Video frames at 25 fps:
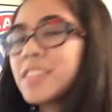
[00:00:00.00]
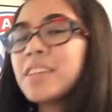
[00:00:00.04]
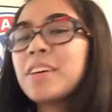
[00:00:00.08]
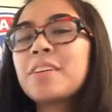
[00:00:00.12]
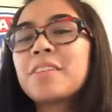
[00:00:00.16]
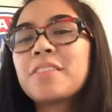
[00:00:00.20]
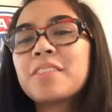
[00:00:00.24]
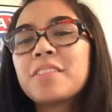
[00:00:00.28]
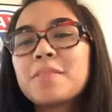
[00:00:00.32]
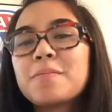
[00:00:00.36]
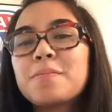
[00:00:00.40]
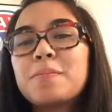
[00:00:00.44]

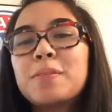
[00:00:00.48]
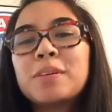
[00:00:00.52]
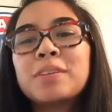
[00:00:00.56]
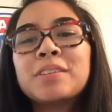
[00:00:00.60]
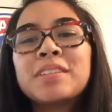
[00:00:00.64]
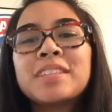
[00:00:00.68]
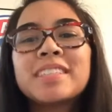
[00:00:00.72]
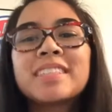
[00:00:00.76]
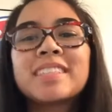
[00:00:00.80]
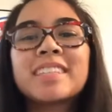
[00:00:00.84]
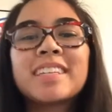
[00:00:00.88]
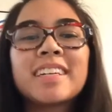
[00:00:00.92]
So the
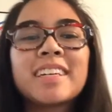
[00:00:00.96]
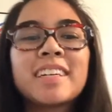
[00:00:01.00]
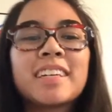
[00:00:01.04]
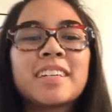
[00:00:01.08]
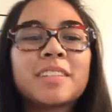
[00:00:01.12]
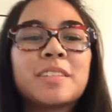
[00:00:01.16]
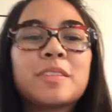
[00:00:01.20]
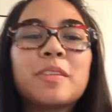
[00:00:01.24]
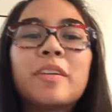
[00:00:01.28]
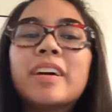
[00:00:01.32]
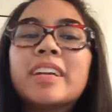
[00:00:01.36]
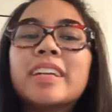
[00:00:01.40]

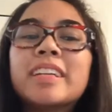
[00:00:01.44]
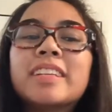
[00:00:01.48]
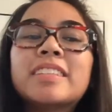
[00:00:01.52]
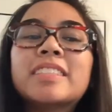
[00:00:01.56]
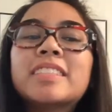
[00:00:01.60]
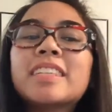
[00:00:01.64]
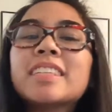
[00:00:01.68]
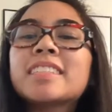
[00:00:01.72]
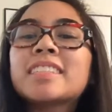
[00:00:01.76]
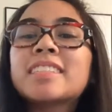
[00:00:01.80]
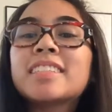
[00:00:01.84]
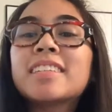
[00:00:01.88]
Bundesliga
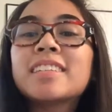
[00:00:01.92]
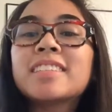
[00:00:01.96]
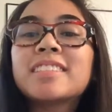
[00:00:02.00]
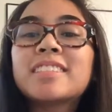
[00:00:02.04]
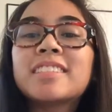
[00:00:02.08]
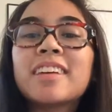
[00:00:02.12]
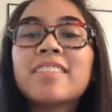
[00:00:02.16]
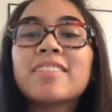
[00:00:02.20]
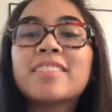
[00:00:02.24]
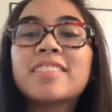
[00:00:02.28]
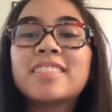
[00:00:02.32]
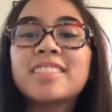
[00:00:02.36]

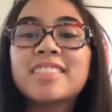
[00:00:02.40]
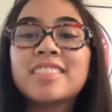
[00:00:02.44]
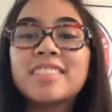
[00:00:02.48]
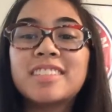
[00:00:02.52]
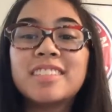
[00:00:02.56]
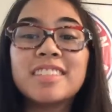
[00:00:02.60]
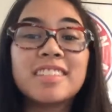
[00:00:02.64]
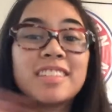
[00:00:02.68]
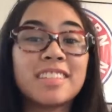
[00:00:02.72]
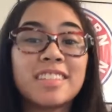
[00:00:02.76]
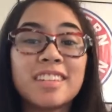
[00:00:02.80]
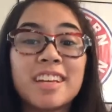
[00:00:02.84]

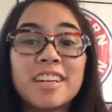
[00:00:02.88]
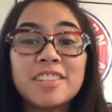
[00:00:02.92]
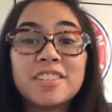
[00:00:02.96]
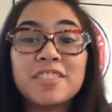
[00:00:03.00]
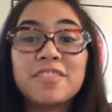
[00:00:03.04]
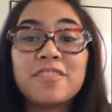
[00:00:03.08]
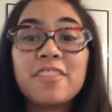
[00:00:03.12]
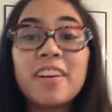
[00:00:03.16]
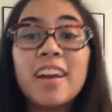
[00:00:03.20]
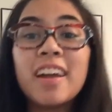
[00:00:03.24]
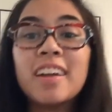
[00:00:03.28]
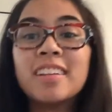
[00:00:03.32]
2016-17 season
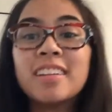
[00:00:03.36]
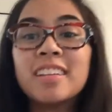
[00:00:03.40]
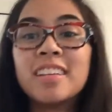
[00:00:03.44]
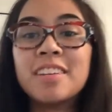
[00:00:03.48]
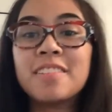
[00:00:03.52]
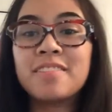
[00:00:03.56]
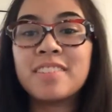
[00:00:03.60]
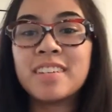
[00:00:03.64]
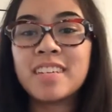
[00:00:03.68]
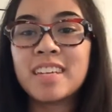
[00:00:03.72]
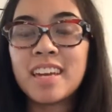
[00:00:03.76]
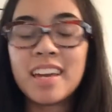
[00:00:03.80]
has
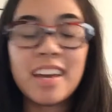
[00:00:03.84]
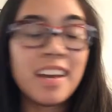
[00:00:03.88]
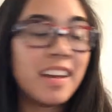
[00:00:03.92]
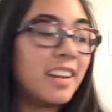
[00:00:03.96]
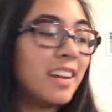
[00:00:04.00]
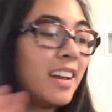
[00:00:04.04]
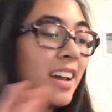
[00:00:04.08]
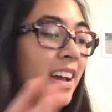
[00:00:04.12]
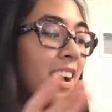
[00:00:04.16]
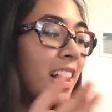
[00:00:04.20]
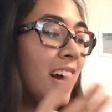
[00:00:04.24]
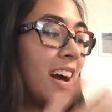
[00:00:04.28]
finally
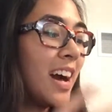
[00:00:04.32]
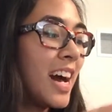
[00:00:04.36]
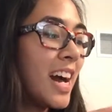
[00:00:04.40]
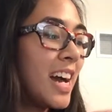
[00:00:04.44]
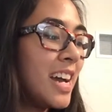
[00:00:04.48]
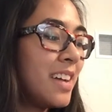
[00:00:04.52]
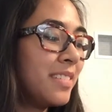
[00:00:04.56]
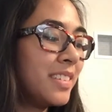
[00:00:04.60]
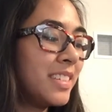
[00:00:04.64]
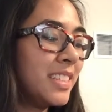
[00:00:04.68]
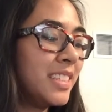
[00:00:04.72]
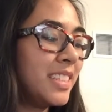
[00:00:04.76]
begun.
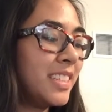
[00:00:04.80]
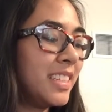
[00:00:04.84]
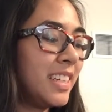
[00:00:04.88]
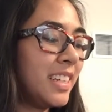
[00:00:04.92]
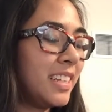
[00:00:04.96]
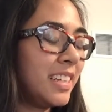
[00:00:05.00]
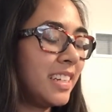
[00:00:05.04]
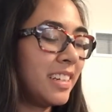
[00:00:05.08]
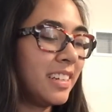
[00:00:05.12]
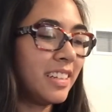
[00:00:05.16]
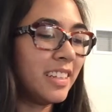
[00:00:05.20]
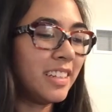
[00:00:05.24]
I'm a
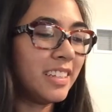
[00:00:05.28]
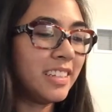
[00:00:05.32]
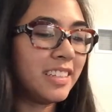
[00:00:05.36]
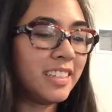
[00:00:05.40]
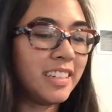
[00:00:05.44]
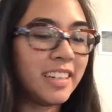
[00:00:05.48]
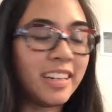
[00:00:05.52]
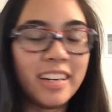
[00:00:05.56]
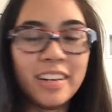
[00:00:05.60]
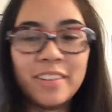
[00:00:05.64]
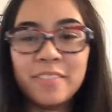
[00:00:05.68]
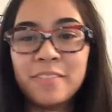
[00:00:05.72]
senior
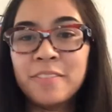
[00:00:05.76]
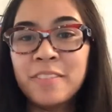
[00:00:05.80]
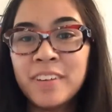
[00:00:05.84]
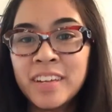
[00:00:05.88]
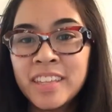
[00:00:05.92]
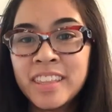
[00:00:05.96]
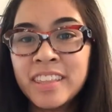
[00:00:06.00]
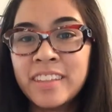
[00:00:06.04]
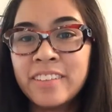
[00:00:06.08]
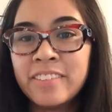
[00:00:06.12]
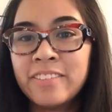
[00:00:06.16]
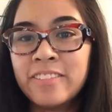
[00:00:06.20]
this year,
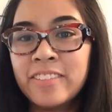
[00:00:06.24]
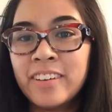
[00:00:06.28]
what the